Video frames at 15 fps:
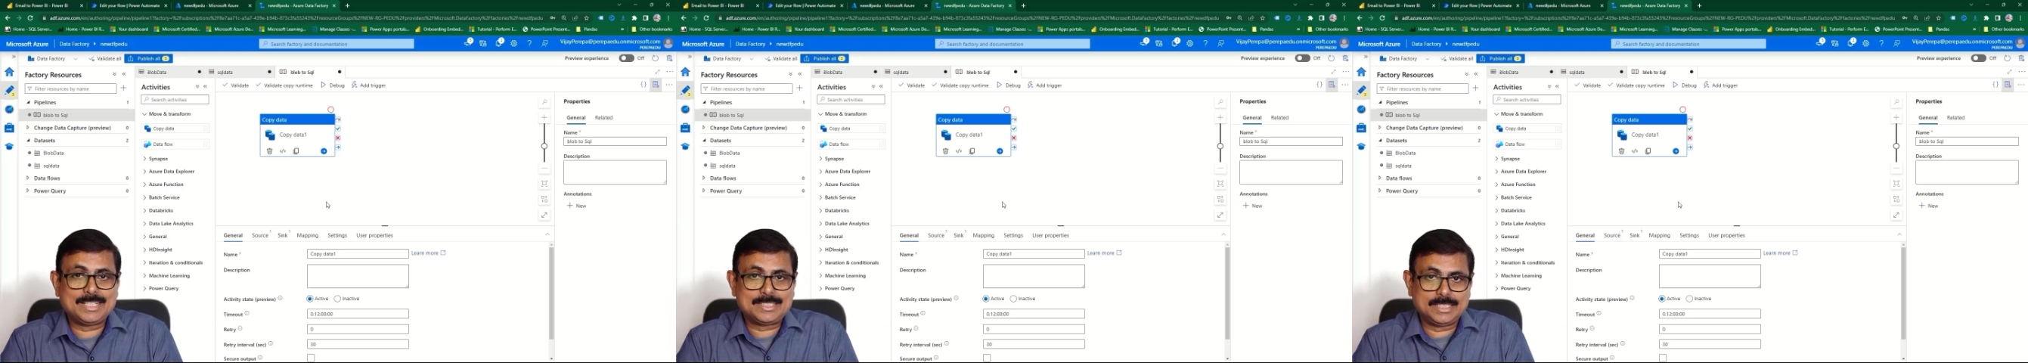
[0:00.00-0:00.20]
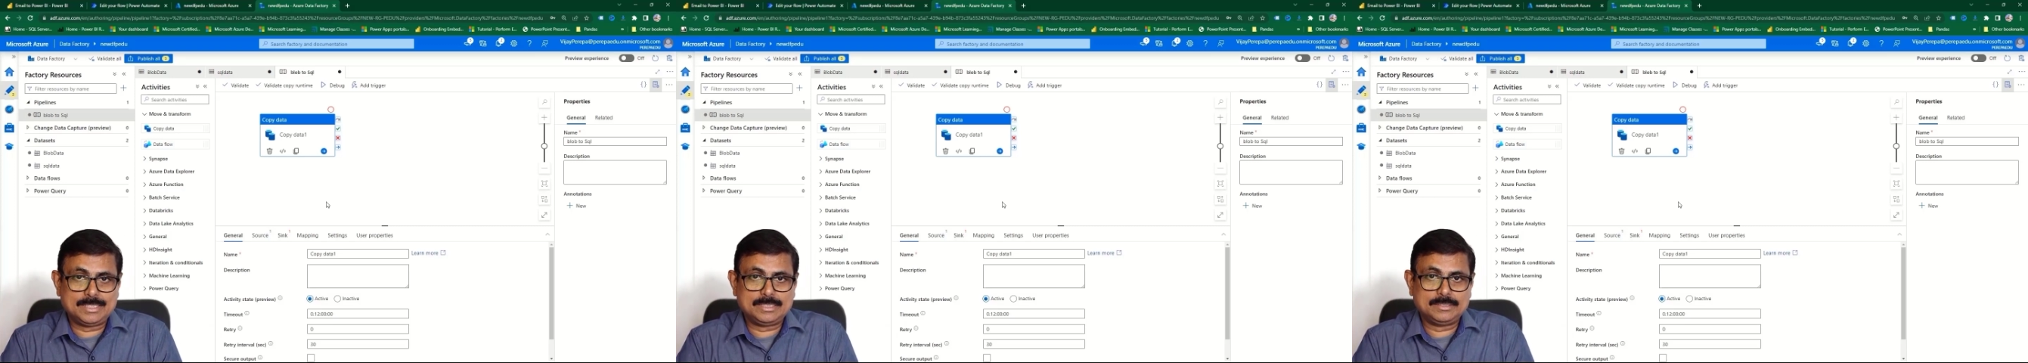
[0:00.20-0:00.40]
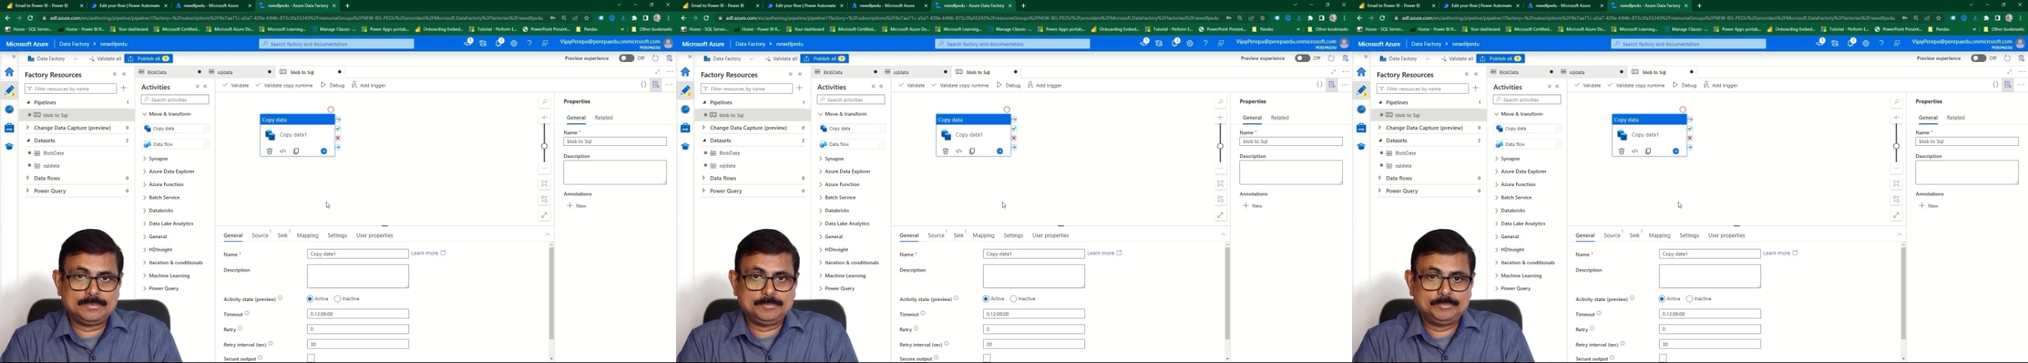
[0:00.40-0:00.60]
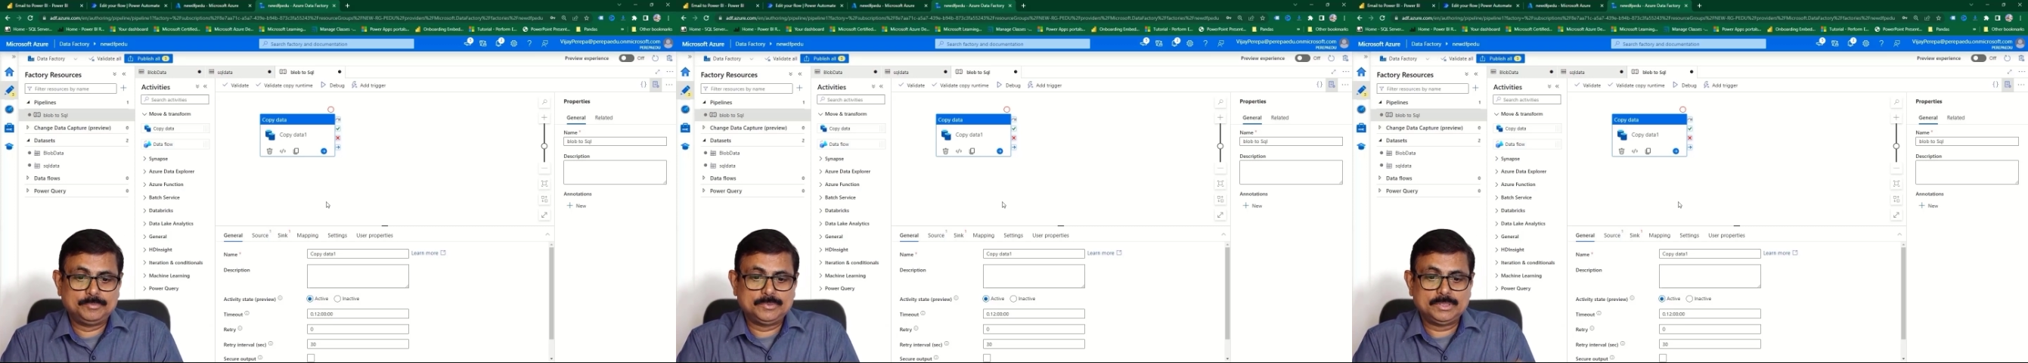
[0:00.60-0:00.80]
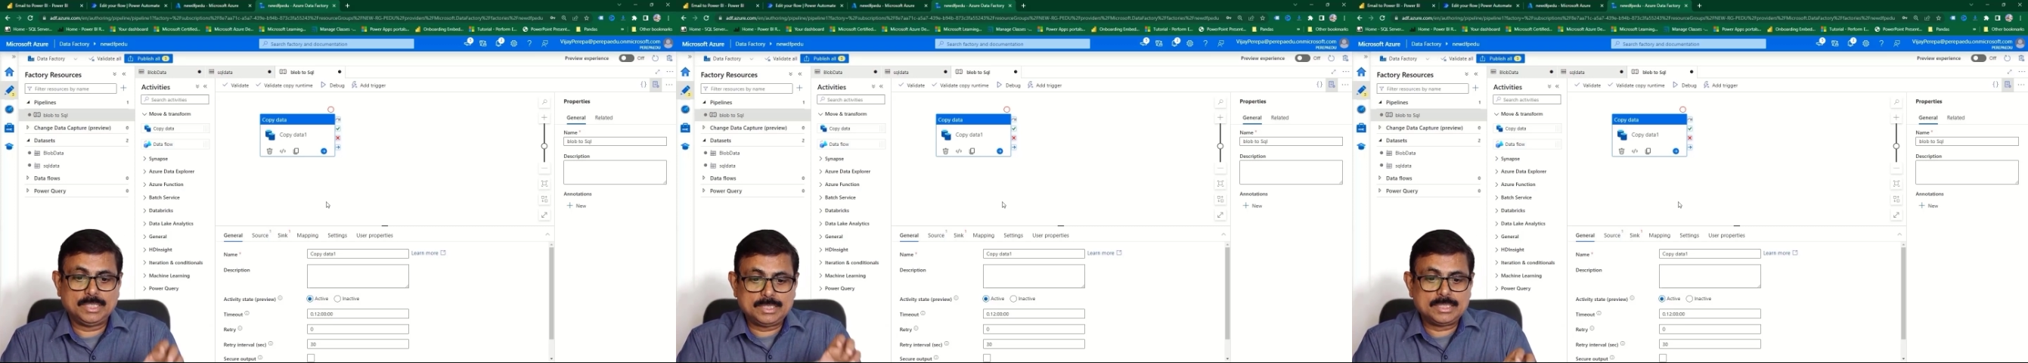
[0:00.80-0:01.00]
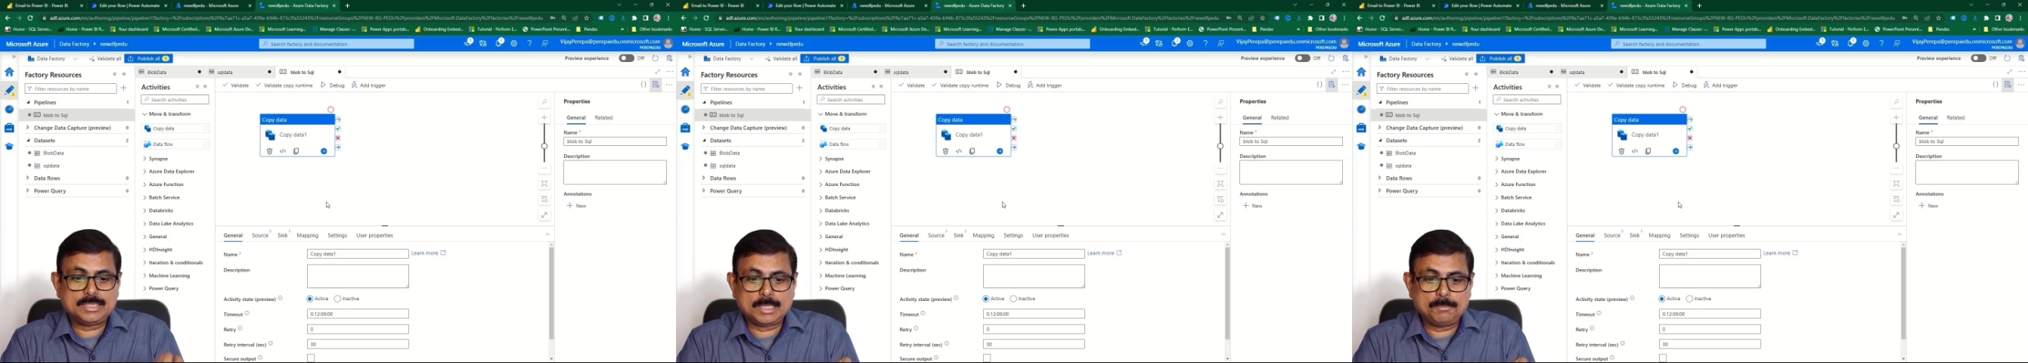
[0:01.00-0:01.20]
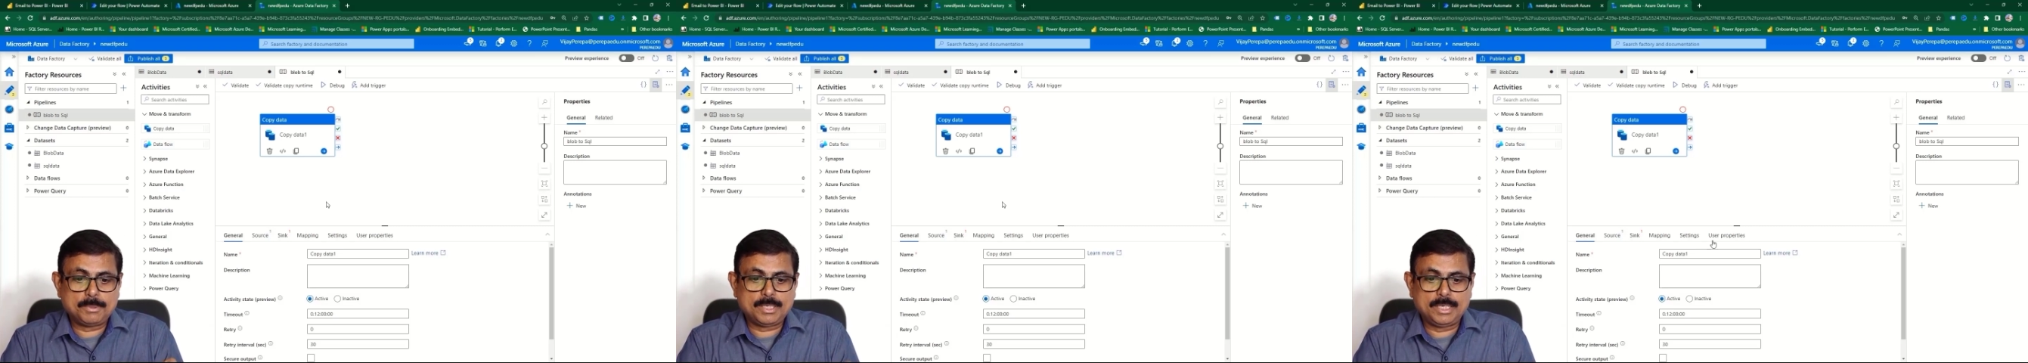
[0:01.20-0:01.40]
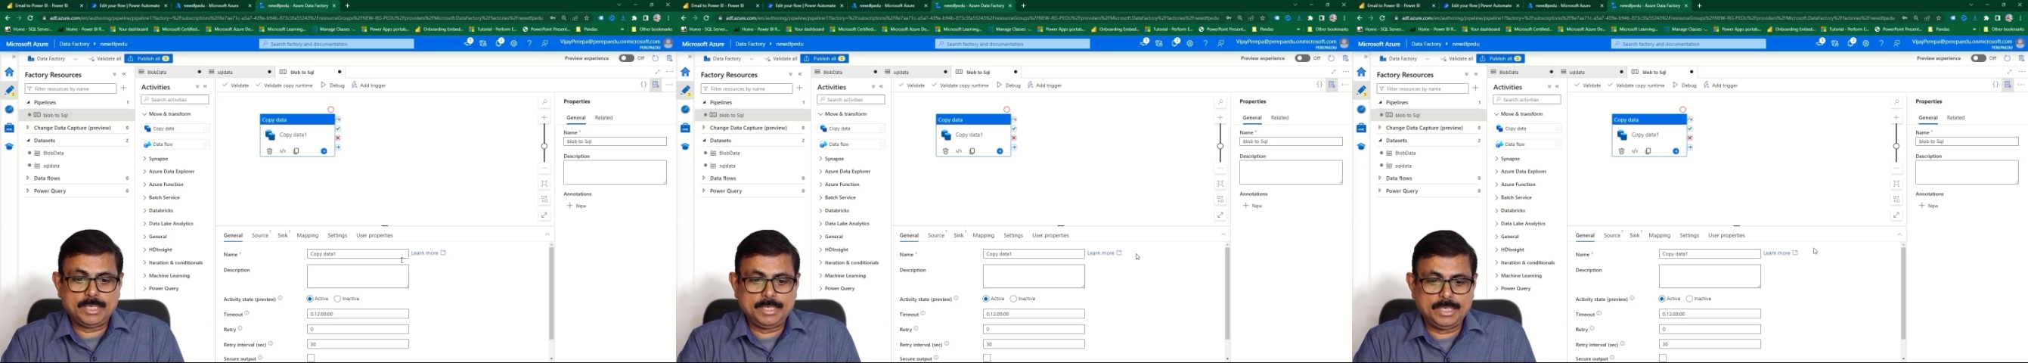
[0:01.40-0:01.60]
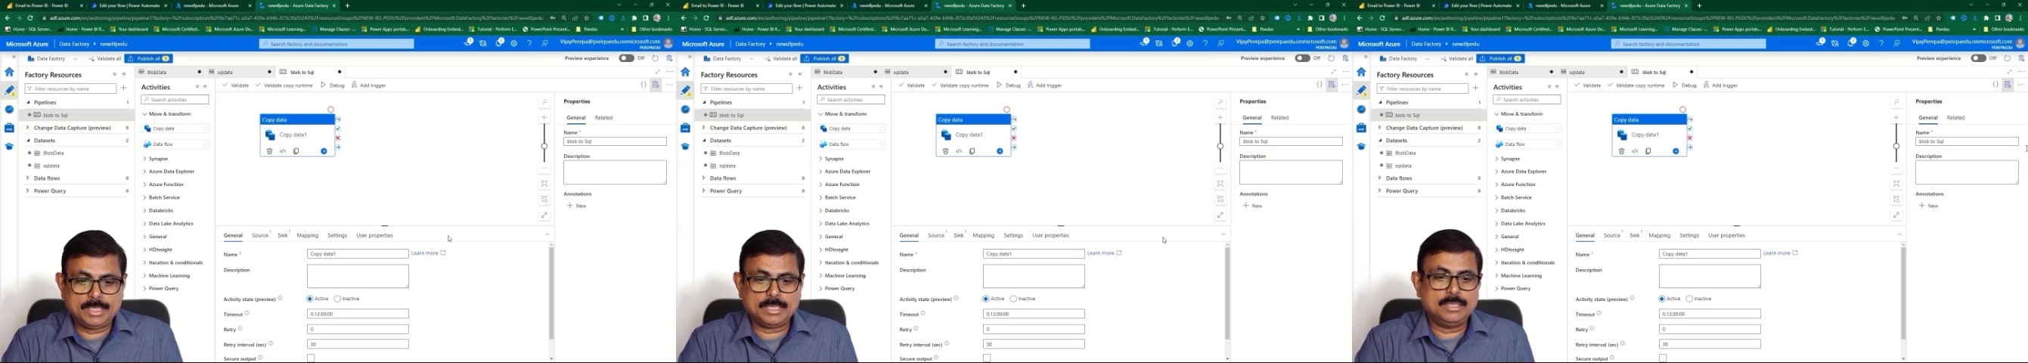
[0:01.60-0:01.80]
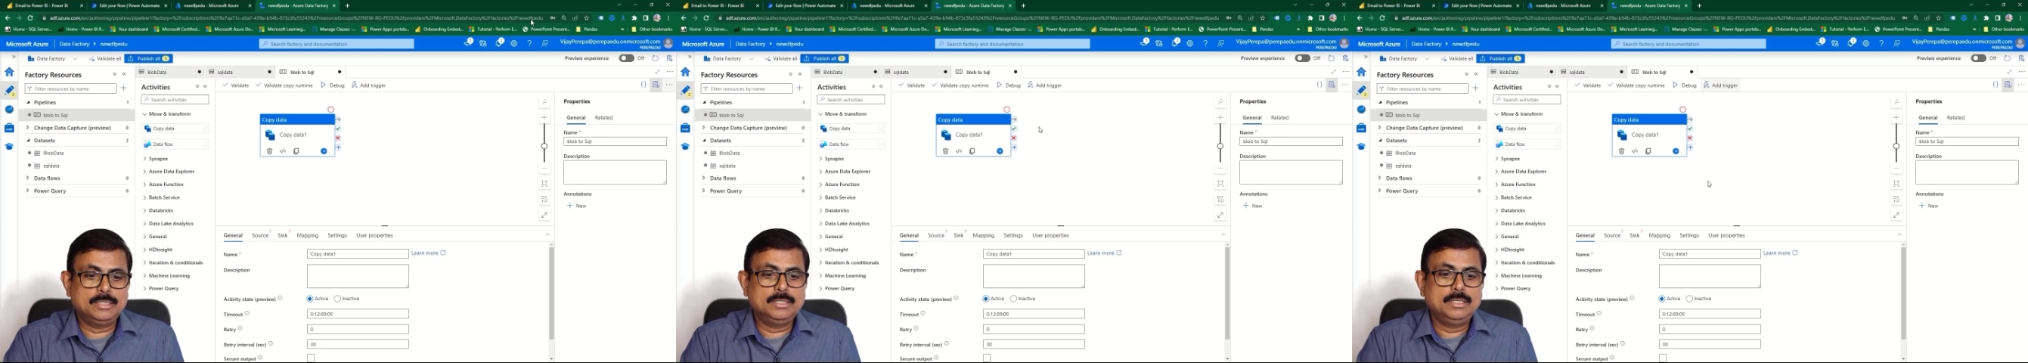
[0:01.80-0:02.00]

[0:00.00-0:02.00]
set. That is a temporary data.